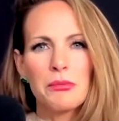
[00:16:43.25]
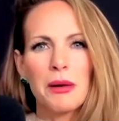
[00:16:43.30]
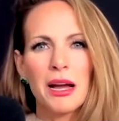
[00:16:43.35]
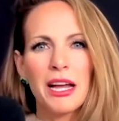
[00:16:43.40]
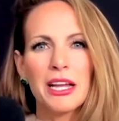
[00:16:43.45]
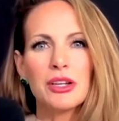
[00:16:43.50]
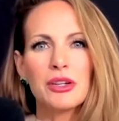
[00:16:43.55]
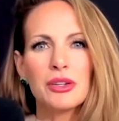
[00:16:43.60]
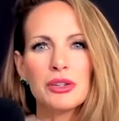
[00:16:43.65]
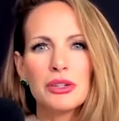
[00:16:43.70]
my
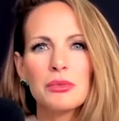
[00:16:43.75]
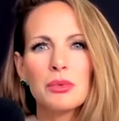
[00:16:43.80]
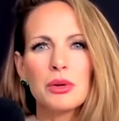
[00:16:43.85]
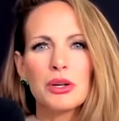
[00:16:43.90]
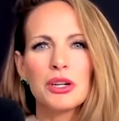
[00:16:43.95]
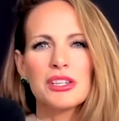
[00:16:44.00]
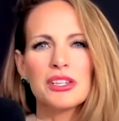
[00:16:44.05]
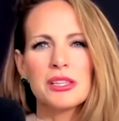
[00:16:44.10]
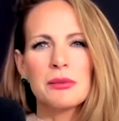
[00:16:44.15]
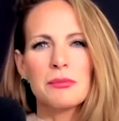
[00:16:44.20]
good
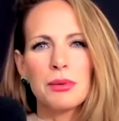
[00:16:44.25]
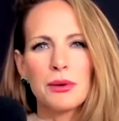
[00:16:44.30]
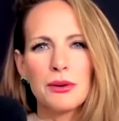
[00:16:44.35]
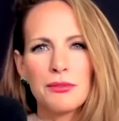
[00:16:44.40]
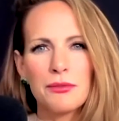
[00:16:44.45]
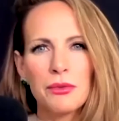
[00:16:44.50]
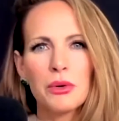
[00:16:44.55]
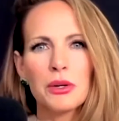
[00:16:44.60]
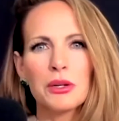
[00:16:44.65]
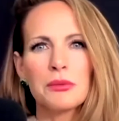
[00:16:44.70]
works and
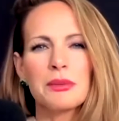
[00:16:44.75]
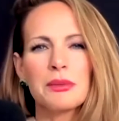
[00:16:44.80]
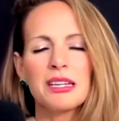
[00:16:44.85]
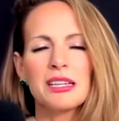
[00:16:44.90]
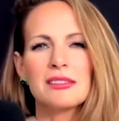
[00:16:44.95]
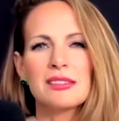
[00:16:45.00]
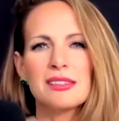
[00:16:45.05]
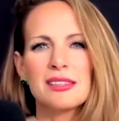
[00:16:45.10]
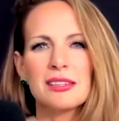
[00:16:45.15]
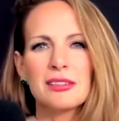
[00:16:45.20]

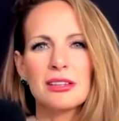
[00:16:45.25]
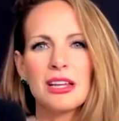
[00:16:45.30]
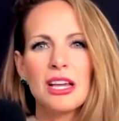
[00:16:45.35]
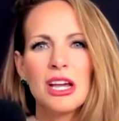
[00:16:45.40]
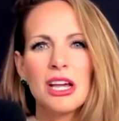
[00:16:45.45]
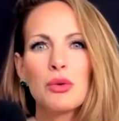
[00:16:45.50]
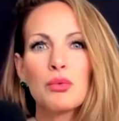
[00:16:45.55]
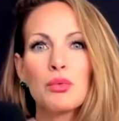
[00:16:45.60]
performance and